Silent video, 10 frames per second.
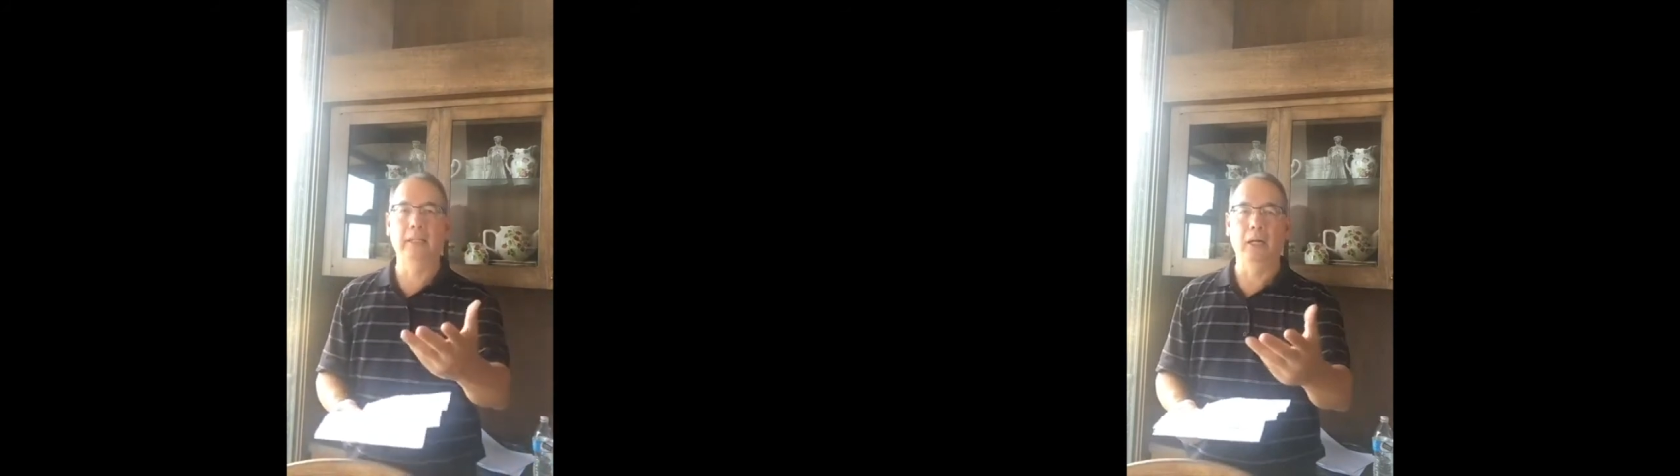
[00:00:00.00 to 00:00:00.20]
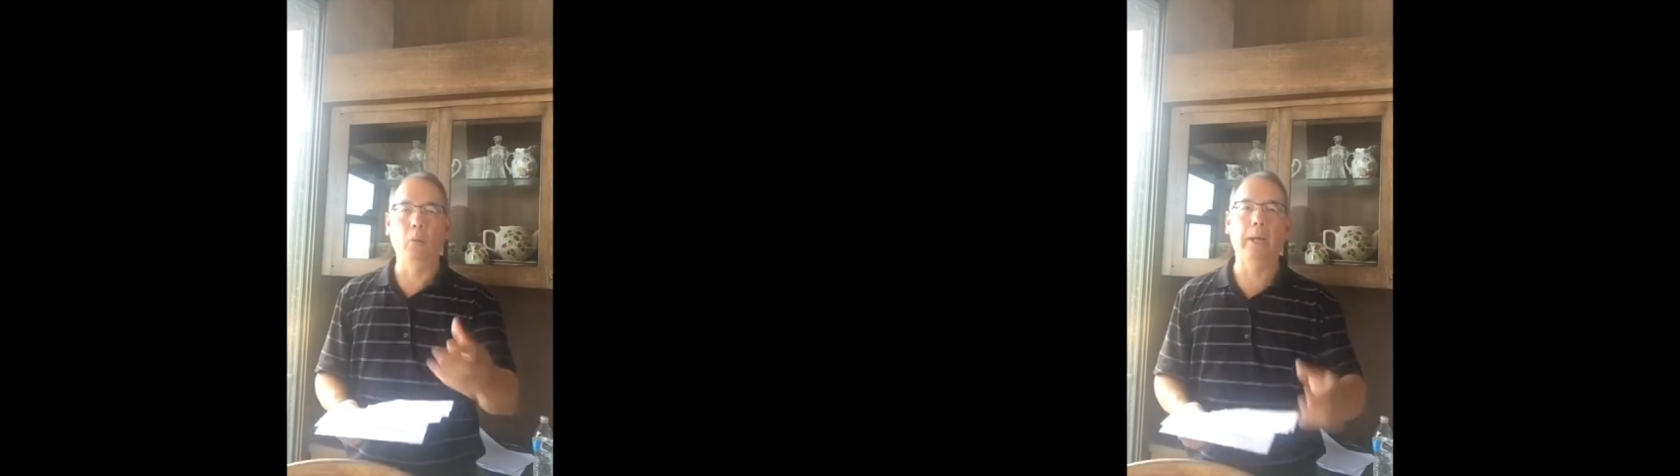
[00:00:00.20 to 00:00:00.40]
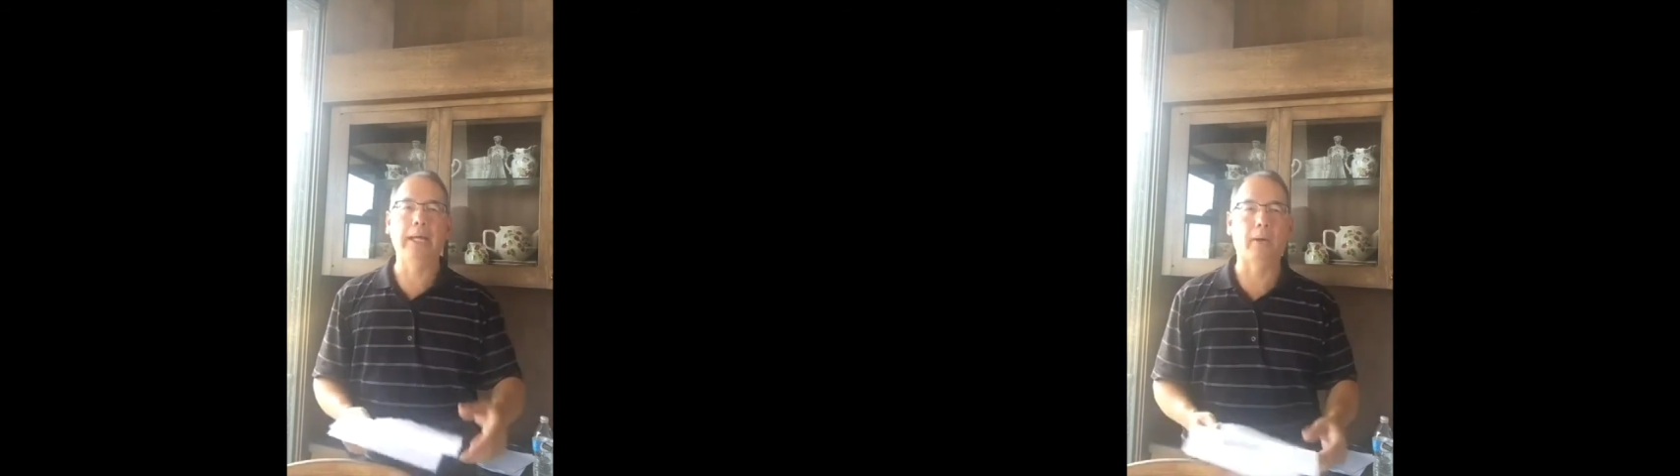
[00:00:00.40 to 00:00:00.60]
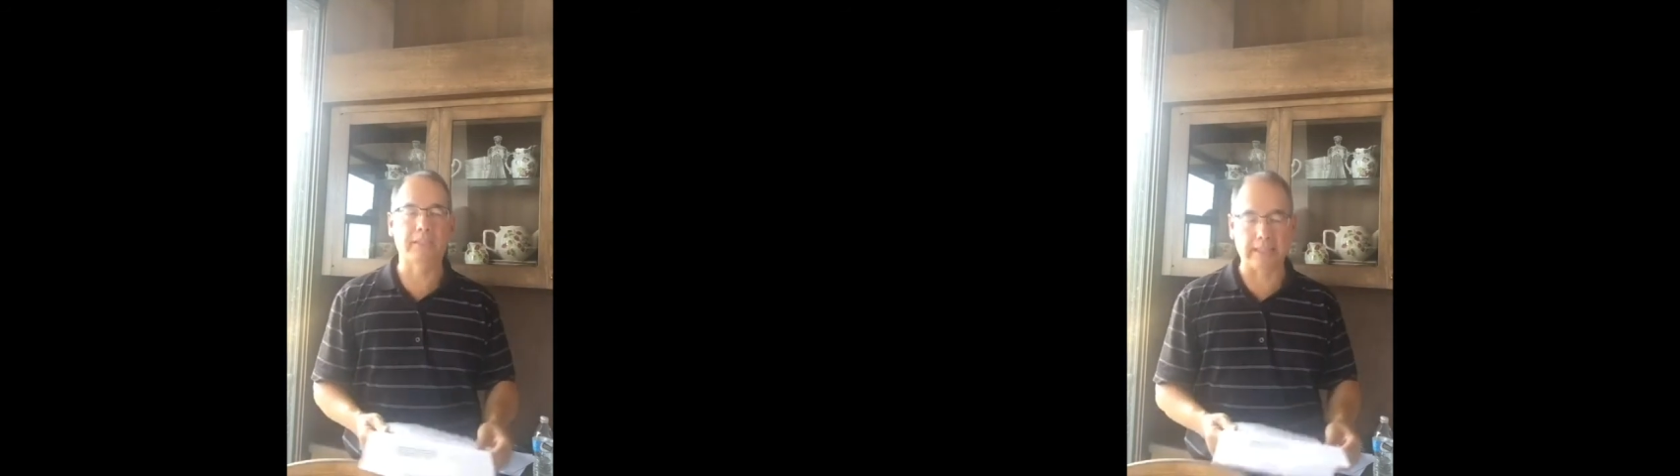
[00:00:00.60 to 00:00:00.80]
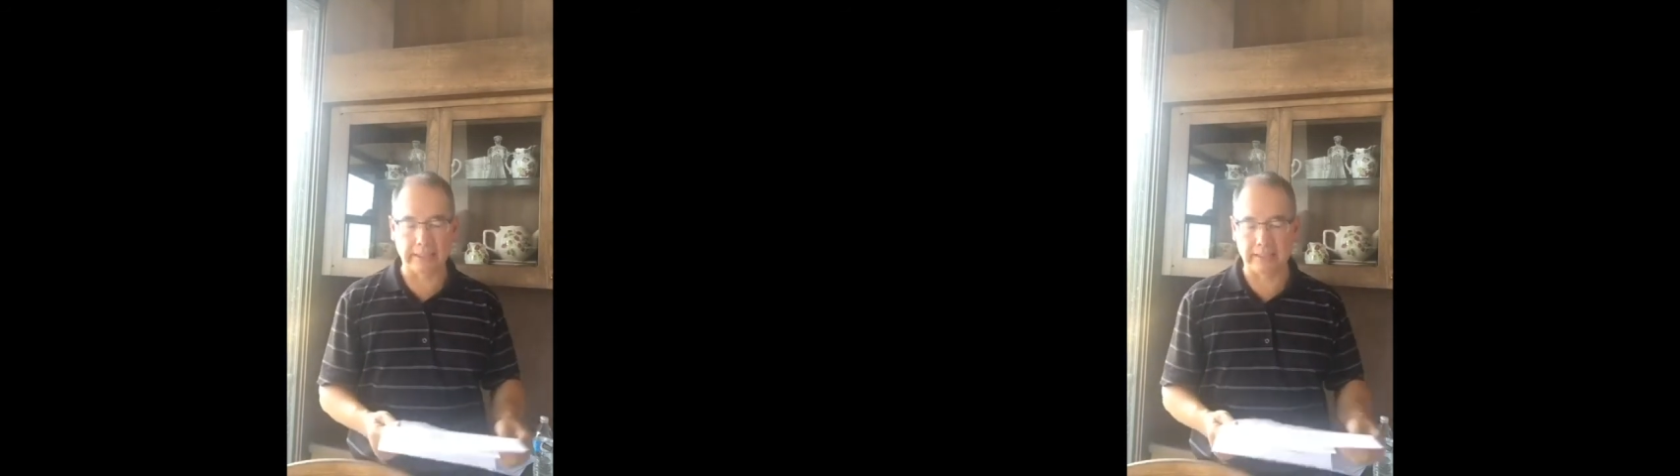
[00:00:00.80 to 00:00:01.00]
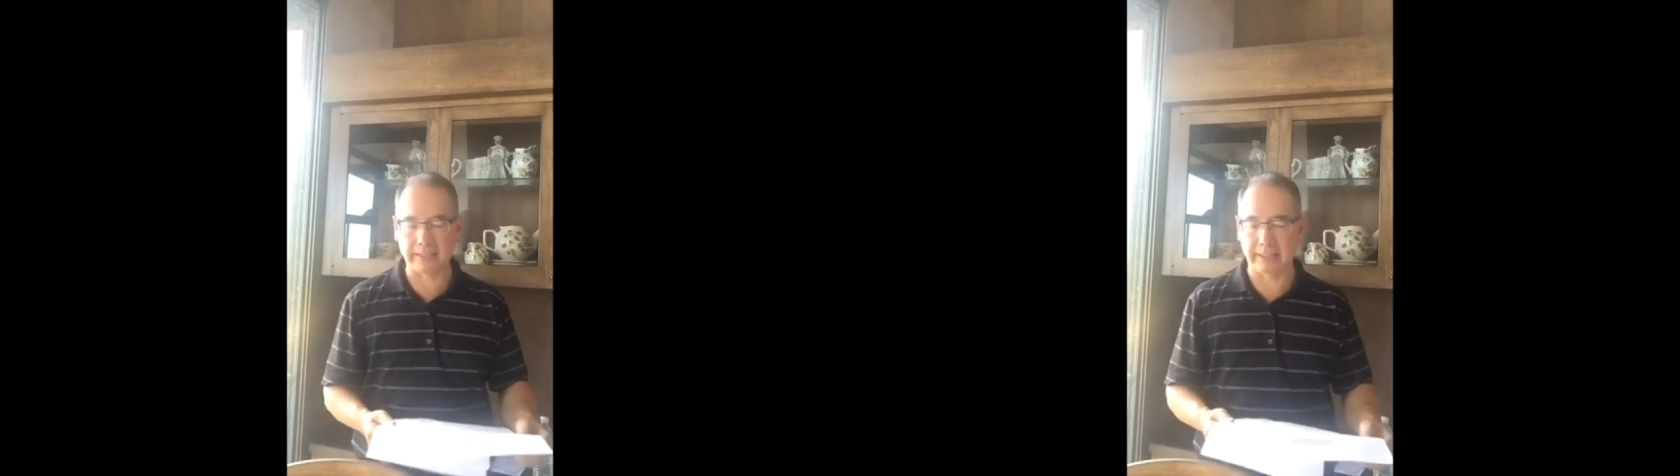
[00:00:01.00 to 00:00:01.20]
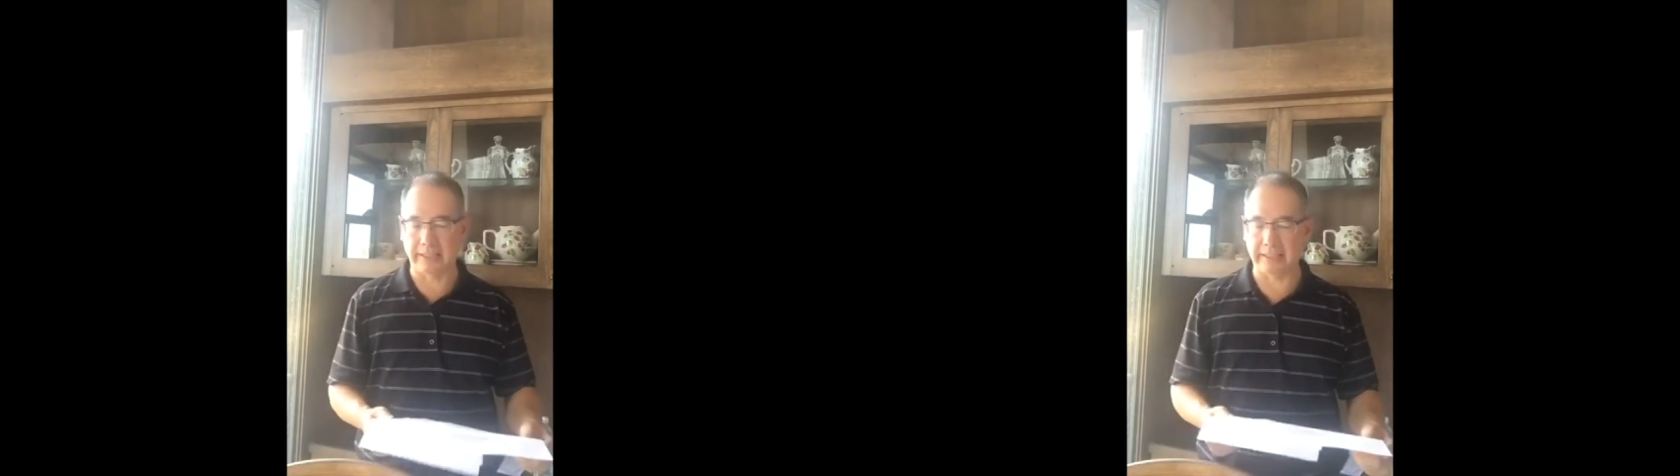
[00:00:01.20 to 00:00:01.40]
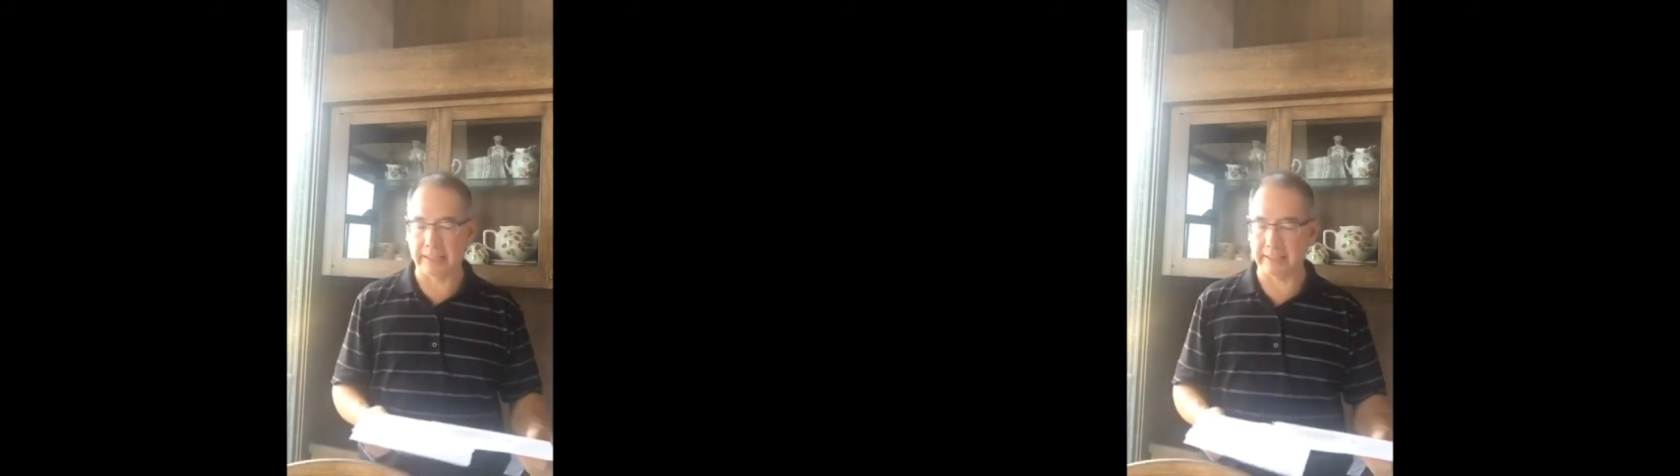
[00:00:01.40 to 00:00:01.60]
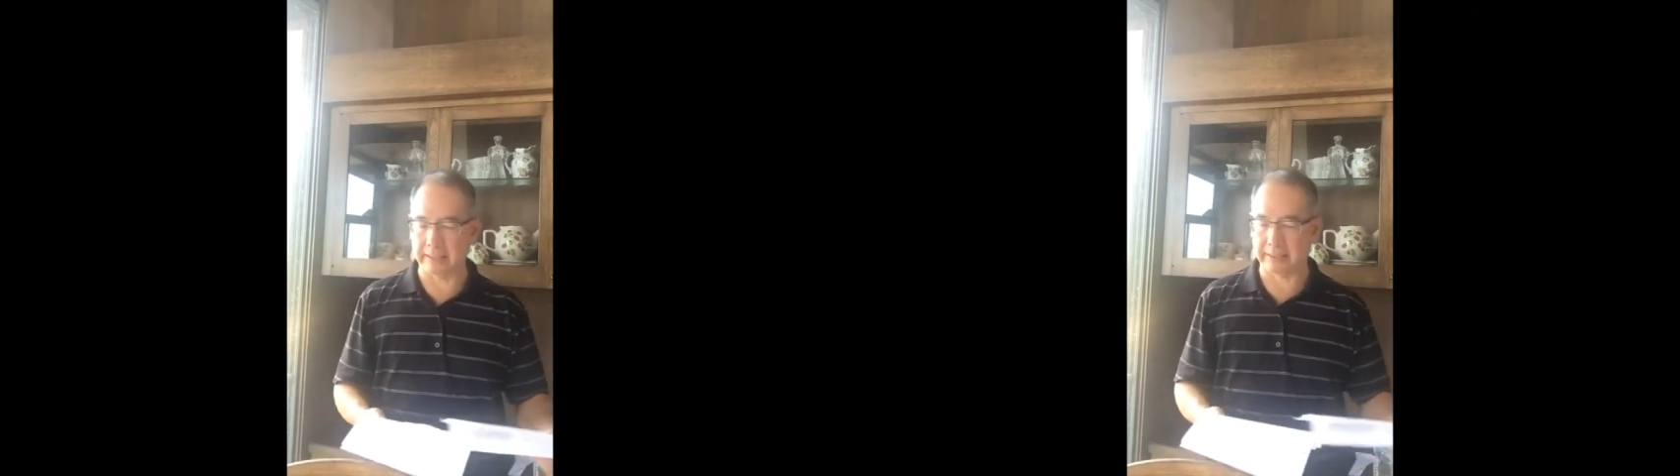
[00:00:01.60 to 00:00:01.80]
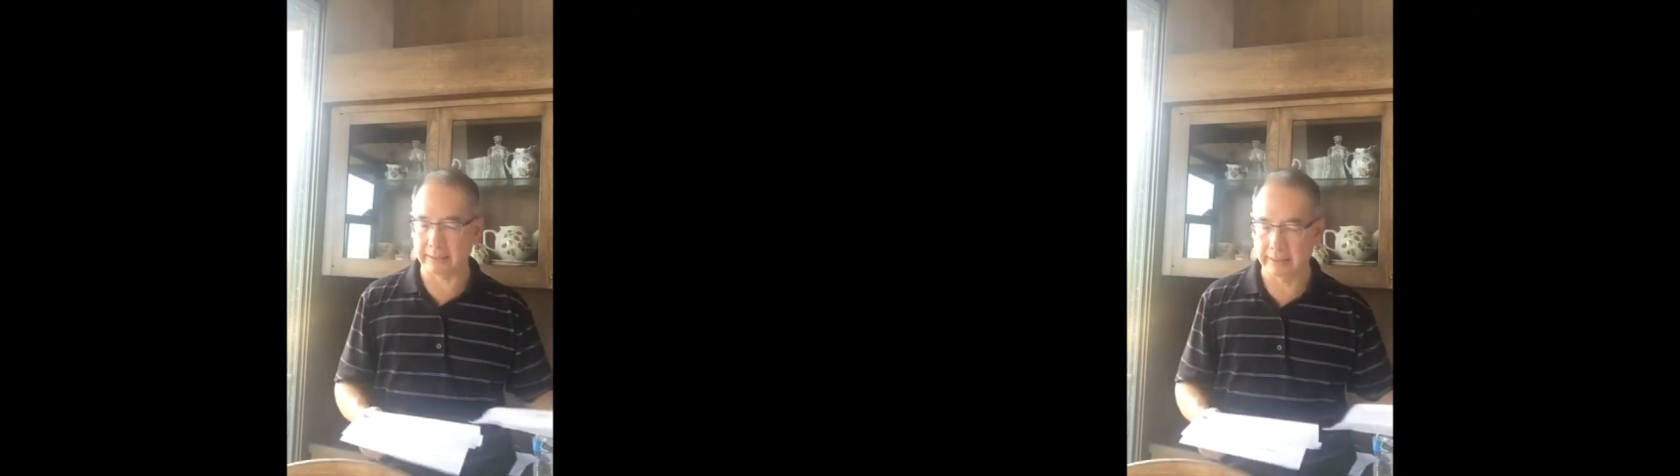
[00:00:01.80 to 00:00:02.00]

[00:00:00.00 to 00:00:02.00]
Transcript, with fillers: away our sicknesses and diseases.